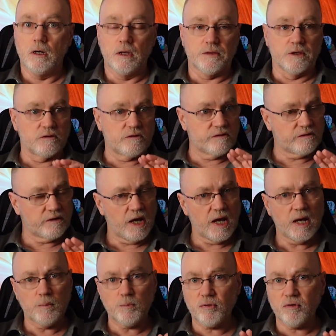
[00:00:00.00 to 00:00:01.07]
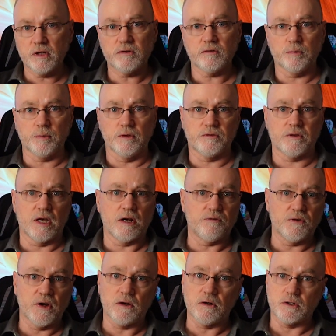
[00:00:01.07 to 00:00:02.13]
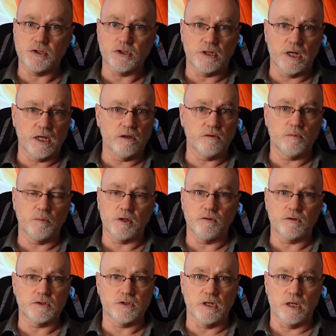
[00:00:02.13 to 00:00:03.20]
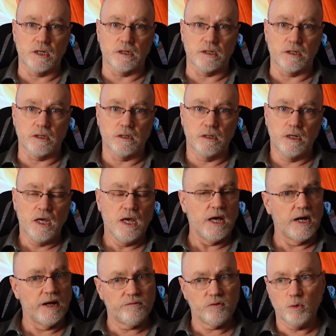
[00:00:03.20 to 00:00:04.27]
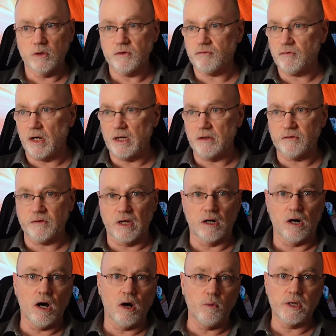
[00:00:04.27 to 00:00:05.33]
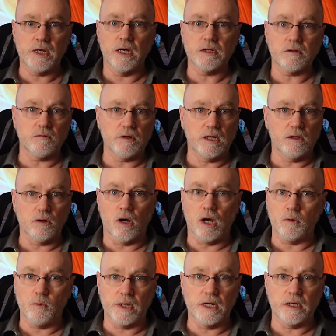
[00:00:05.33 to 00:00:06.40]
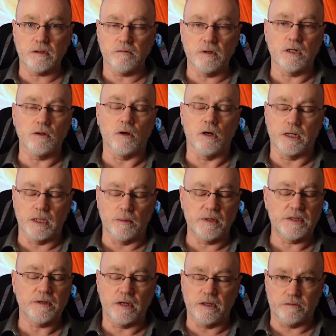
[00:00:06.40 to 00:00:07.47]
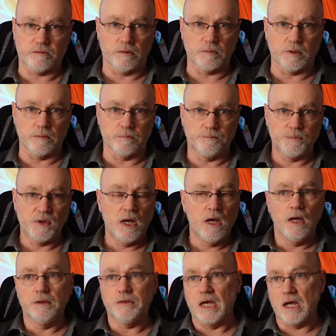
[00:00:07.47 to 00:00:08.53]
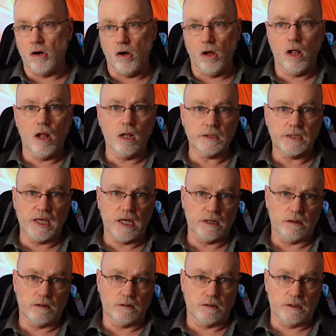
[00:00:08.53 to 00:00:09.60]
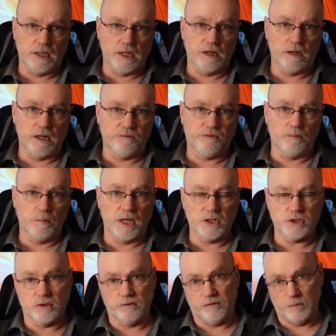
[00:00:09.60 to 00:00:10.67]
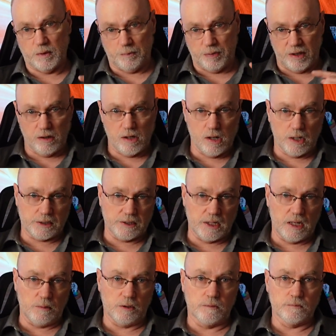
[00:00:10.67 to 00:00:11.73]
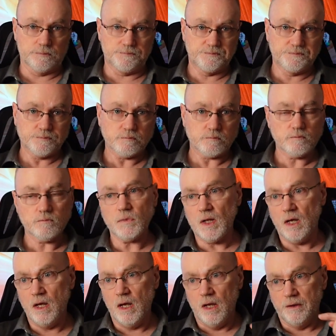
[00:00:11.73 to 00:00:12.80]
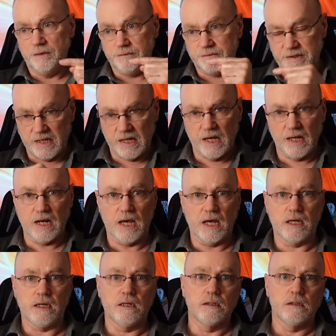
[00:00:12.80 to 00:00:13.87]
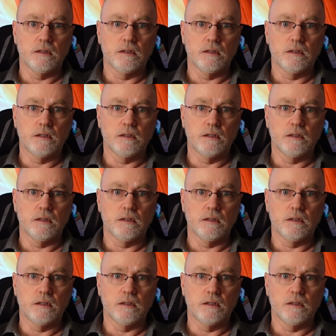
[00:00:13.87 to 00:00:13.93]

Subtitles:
the same principles that are found in Judaism and Christianity. And everyone's running saying, oh, we got the real God, we got the real God. Let me tell you something. They all get their information from the periodic table, DNA,